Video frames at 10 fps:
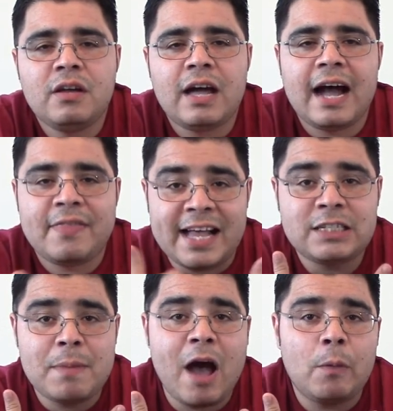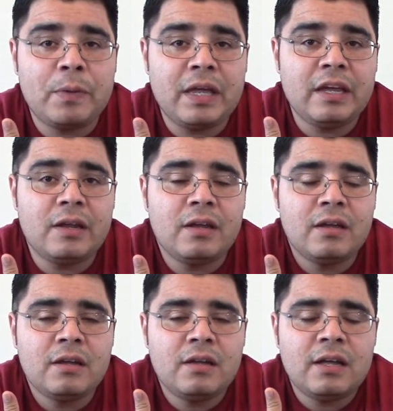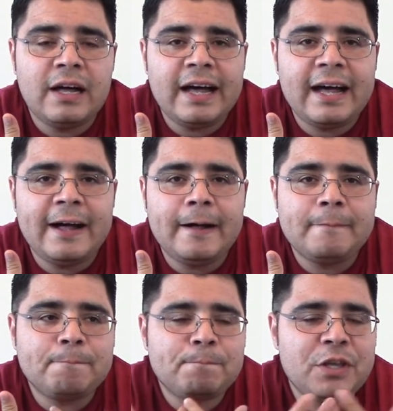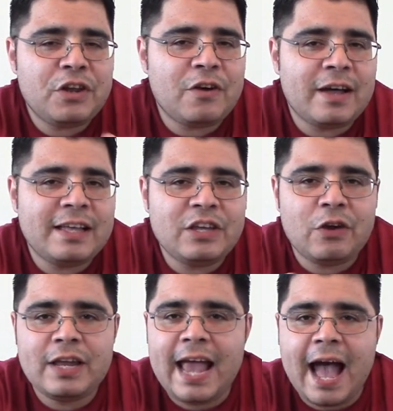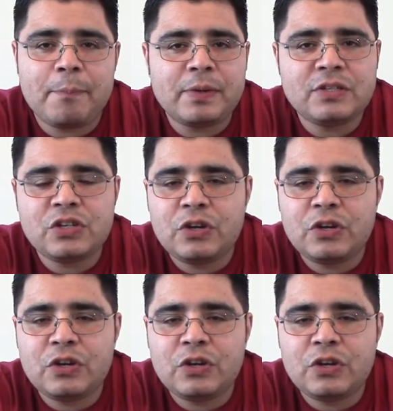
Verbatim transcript: Uh, that's my opinion. Um, you know, you know, it happens.